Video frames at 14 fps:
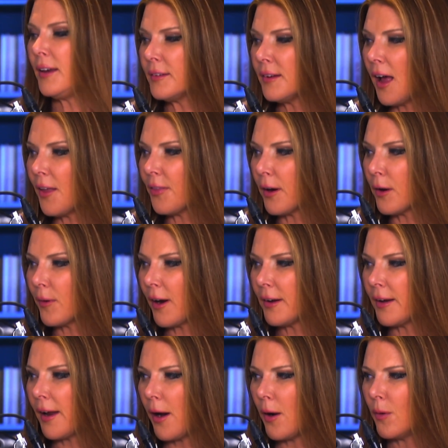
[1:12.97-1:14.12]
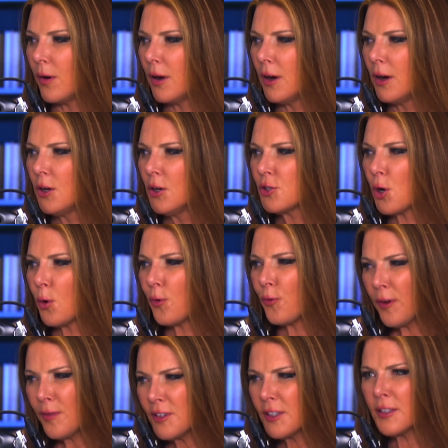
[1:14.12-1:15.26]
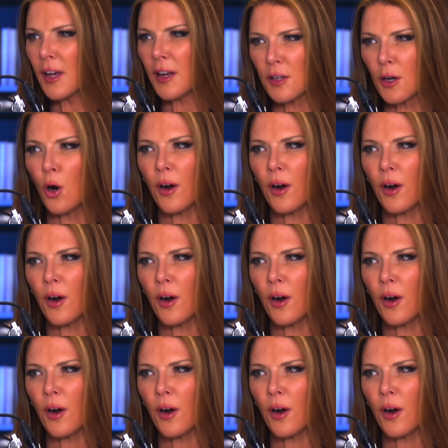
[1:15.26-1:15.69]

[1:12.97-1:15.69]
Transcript: not there right now. So 50 Cent said, okay,